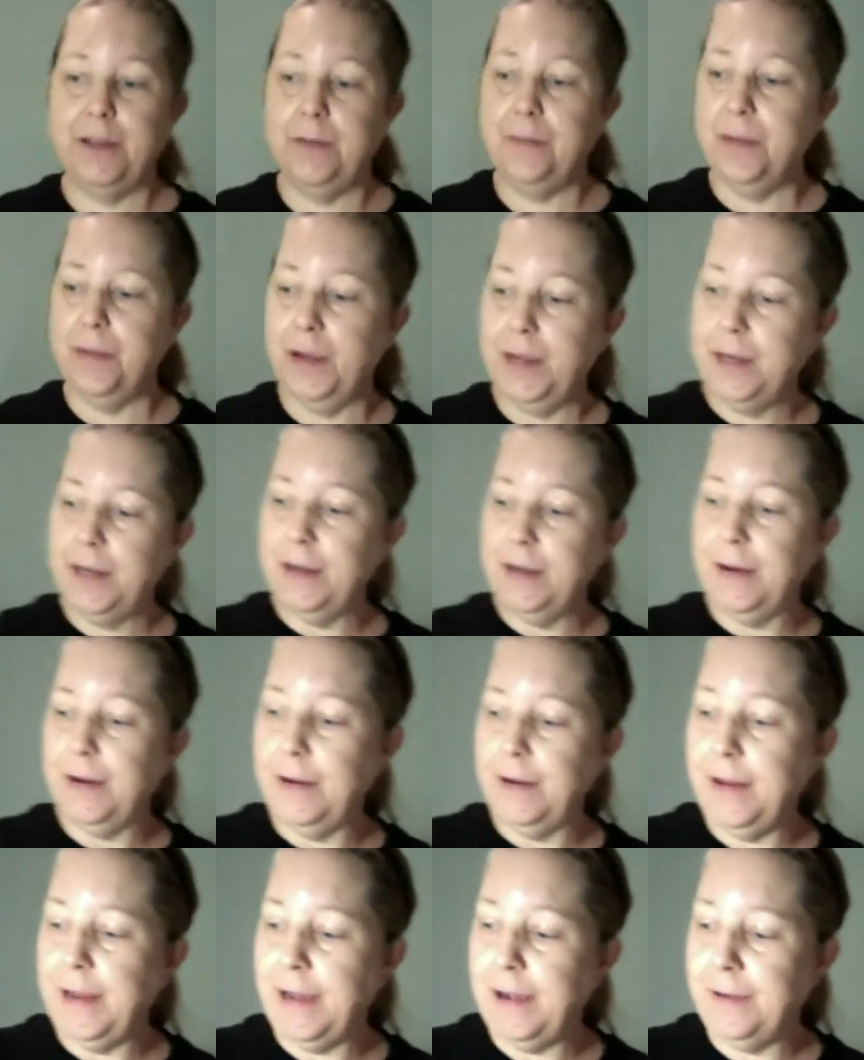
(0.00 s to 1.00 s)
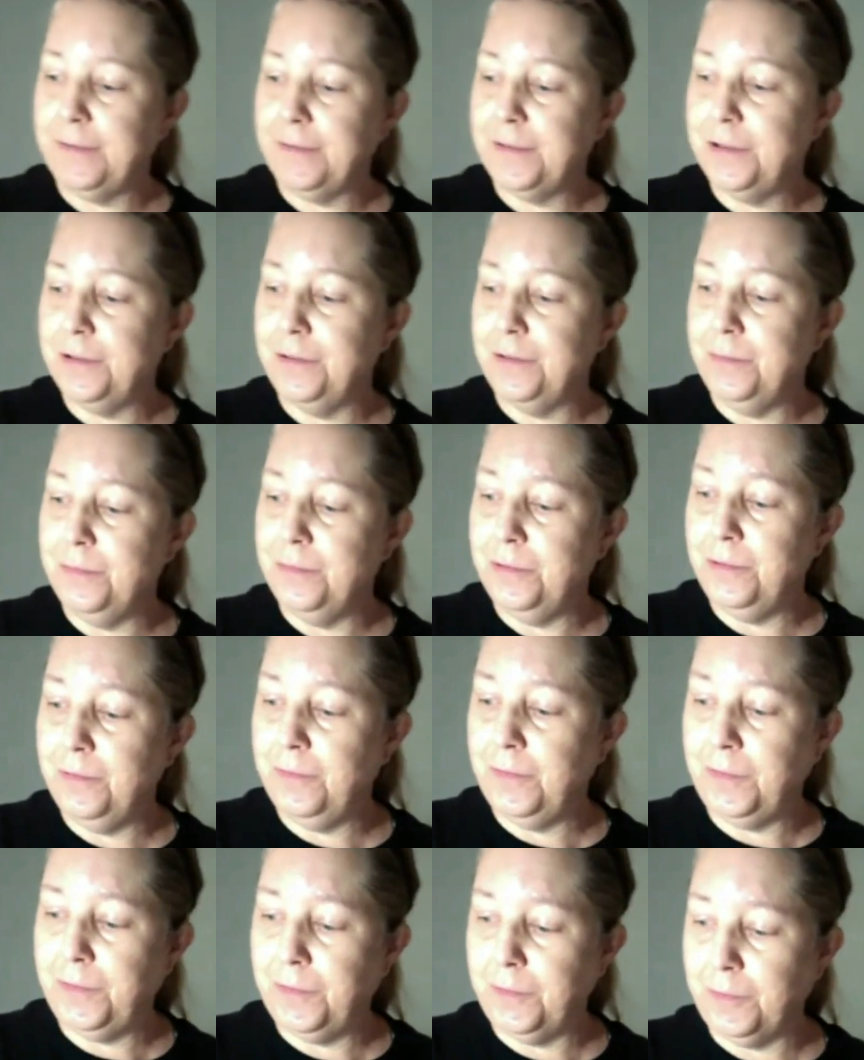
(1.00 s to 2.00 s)
You might have to
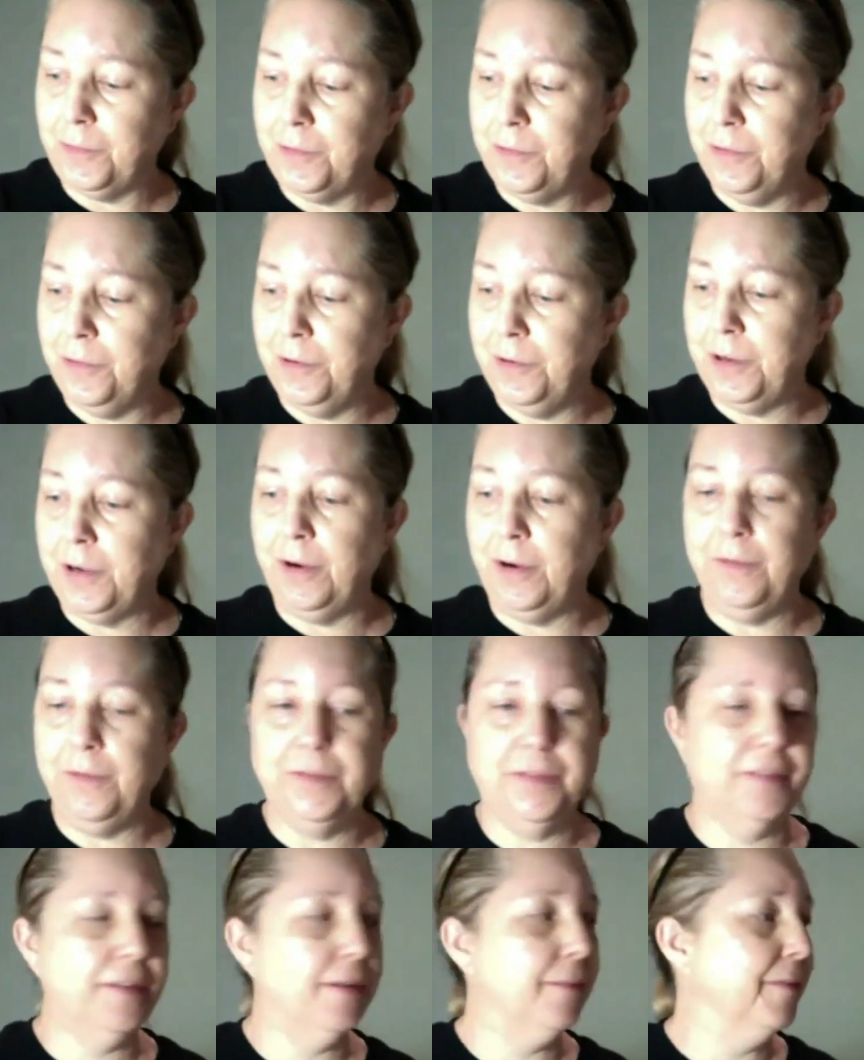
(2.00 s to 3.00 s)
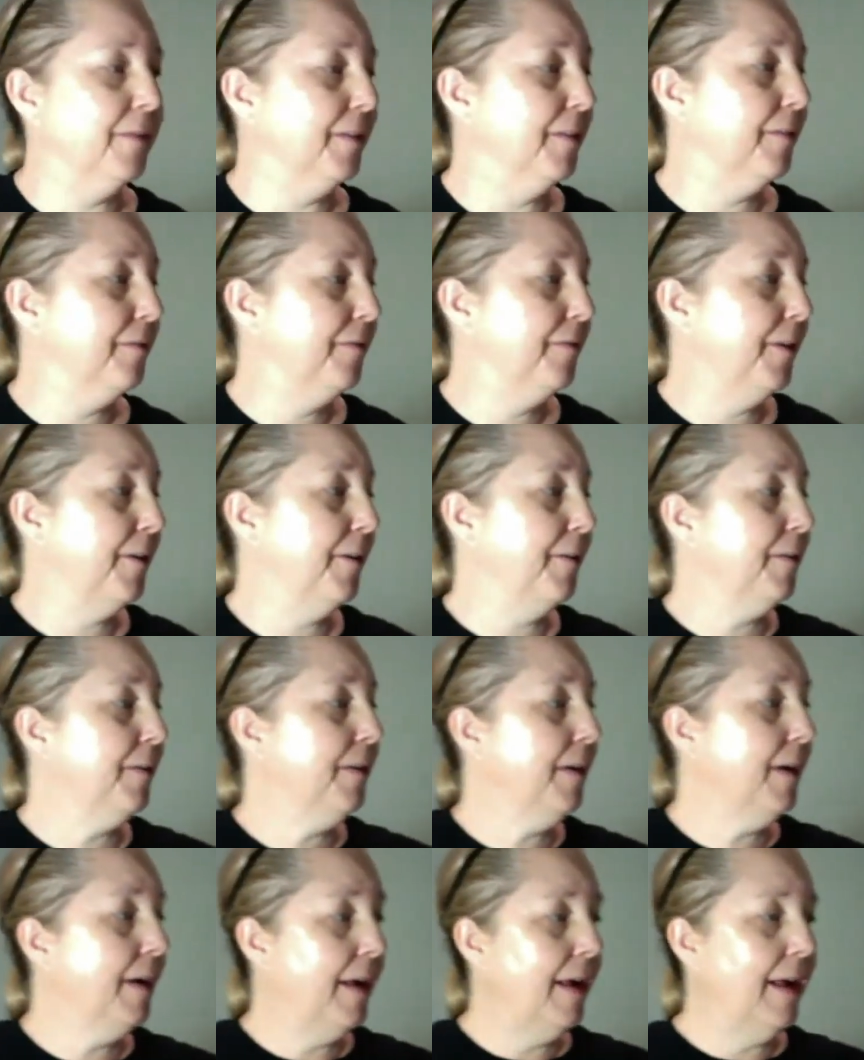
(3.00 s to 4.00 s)
move if you're recording off of someone's
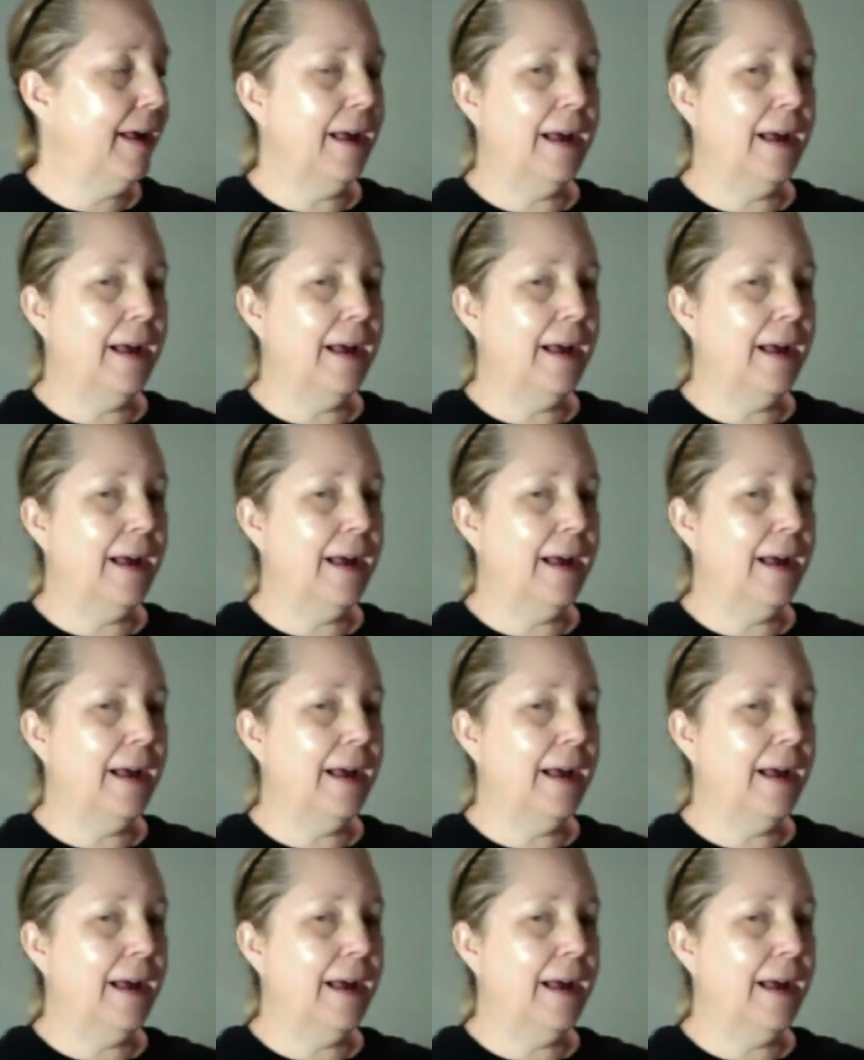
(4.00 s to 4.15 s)
phone.